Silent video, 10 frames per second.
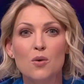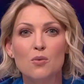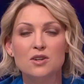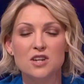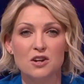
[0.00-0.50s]

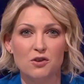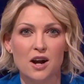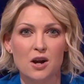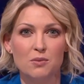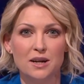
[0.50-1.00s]
Well, Jennifer
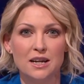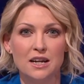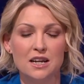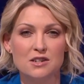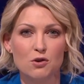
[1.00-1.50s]
Carroll
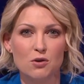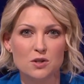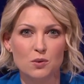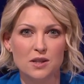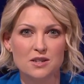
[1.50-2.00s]
MacNeill is, of
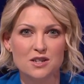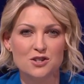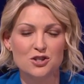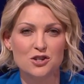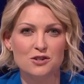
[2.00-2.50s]
course, with us in
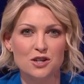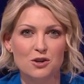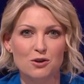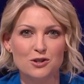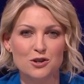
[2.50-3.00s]

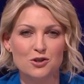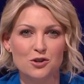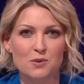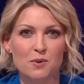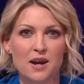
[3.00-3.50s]
studio, also
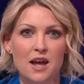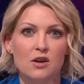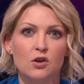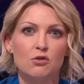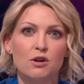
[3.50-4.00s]
joined by
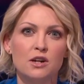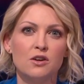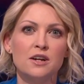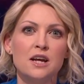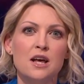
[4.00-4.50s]
Aon
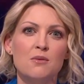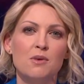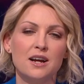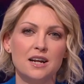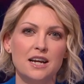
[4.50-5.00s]
O'Riordan,
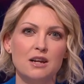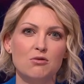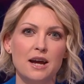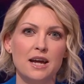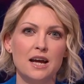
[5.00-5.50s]
Michael
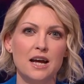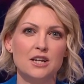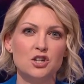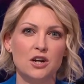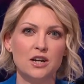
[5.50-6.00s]
Healy-Rae
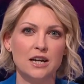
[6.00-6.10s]
and John